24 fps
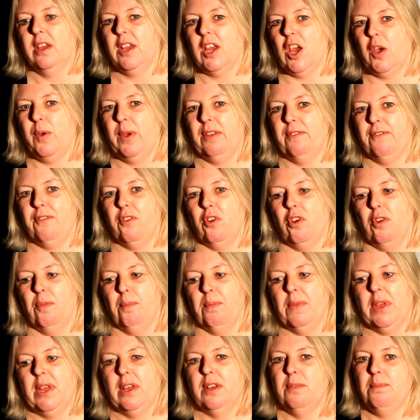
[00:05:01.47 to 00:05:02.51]
going
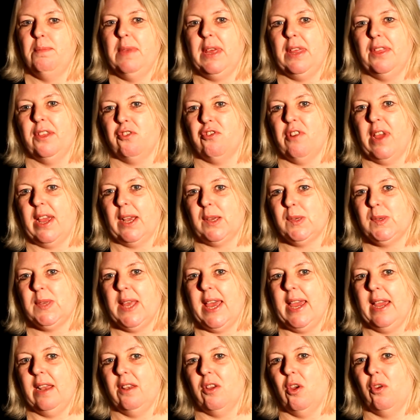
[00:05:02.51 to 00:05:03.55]
from
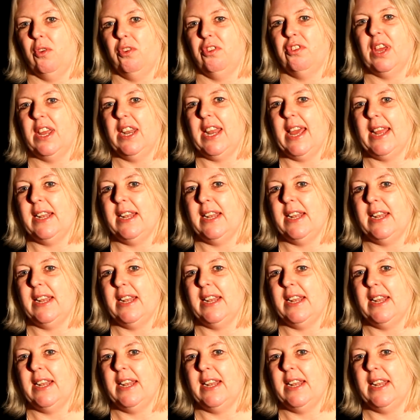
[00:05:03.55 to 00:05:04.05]
methotrexate onto an